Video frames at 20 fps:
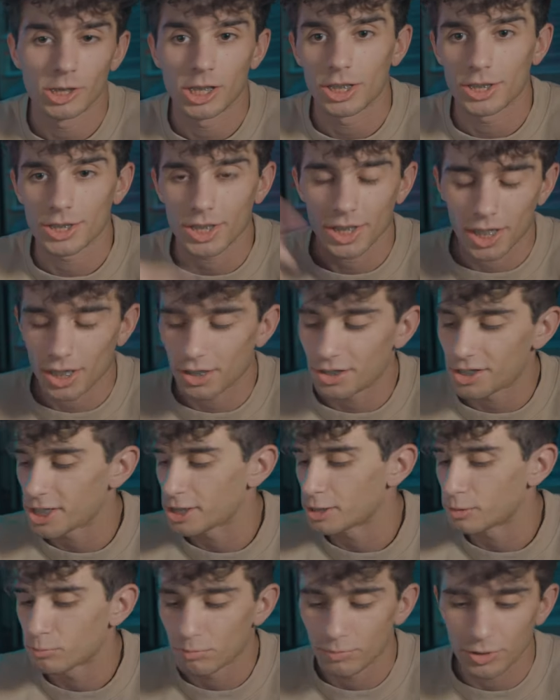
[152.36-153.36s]
He's like, all
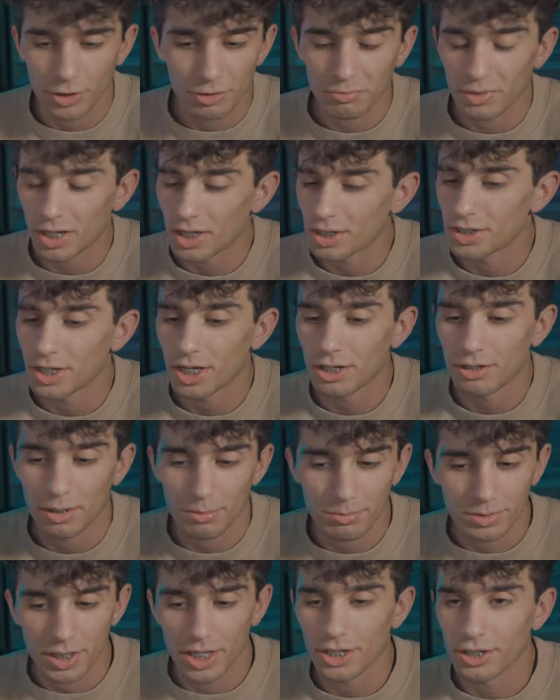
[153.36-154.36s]
right, you're mine now.
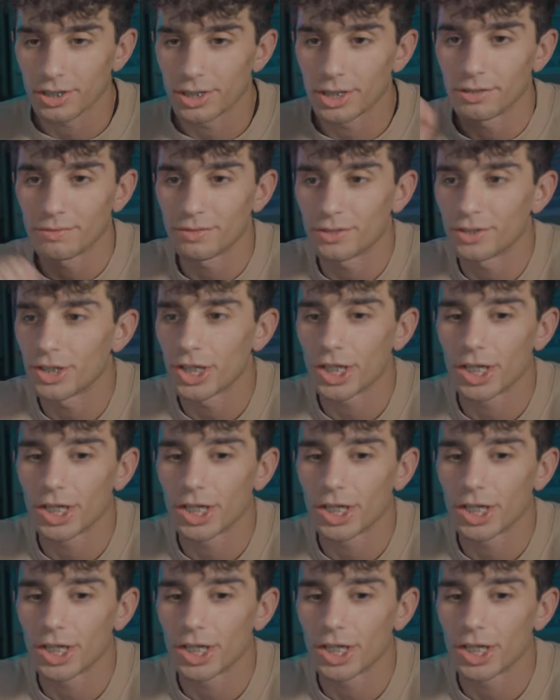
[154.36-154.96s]
I'm taking over.